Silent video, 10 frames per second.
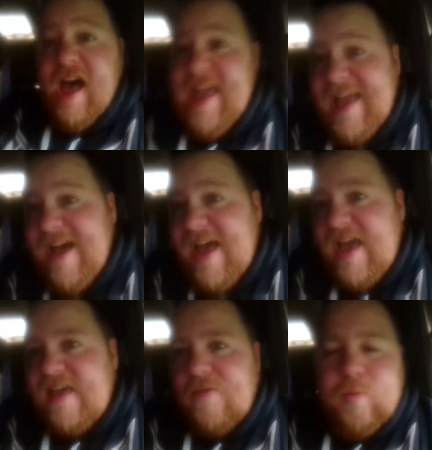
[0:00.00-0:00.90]
Hey
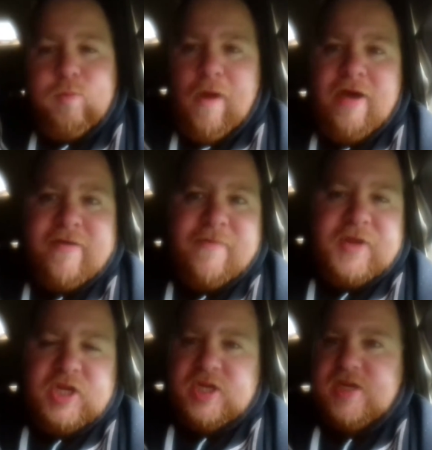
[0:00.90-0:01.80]
guys, welcome
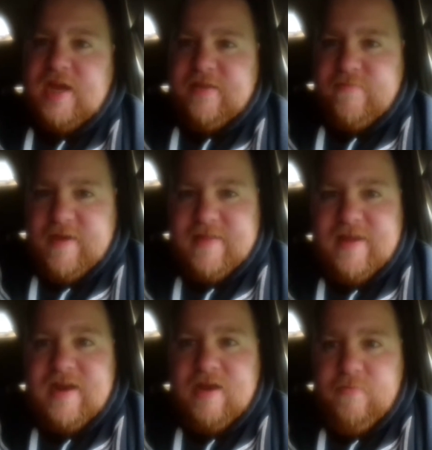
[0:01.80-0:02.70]
to Just Shanks
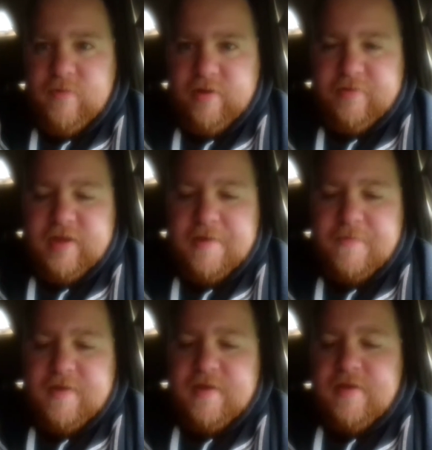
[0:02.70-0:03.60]
Wrestling and
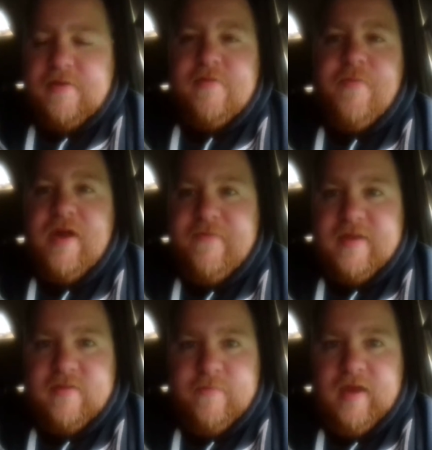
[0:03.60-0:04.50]
welcome to my
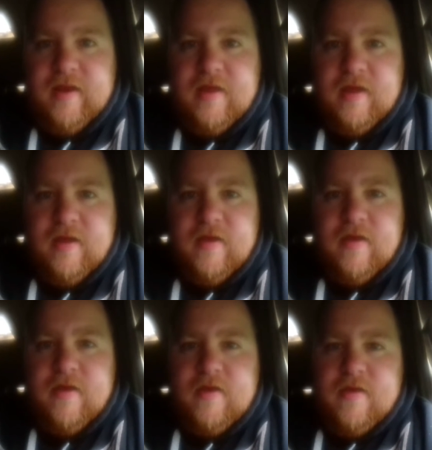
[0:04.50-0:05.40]
WrestleMania
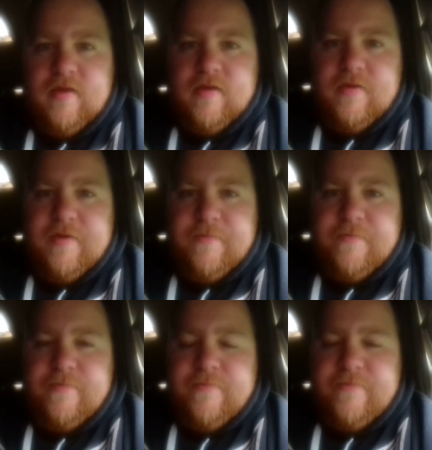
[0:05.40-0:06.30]

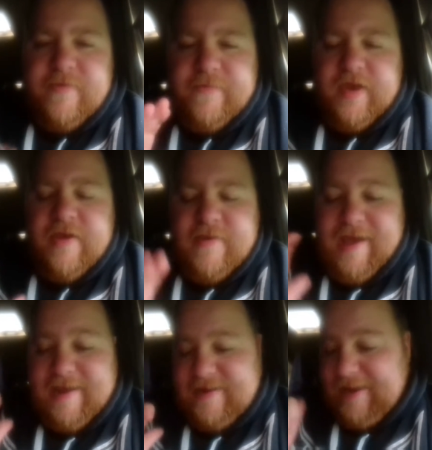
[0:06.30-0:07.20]
review
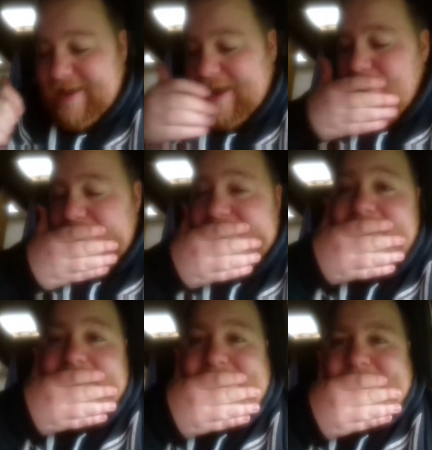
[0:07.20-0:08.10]
and uh,
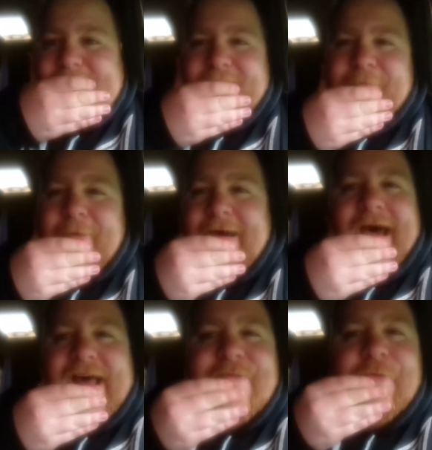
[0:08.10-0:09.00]

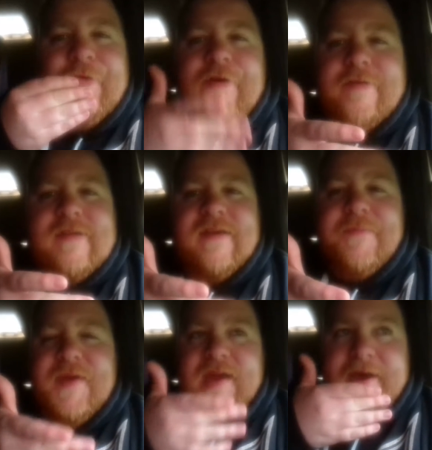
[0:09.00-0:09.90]
what an
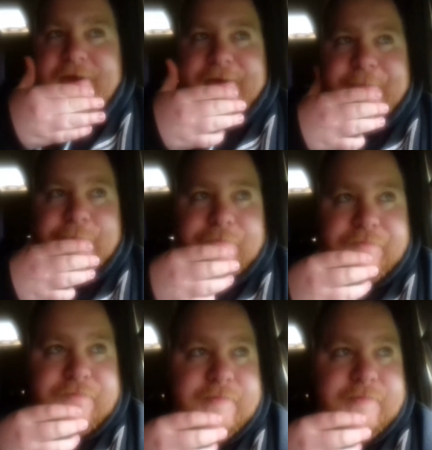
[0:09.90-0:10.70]
awesome um,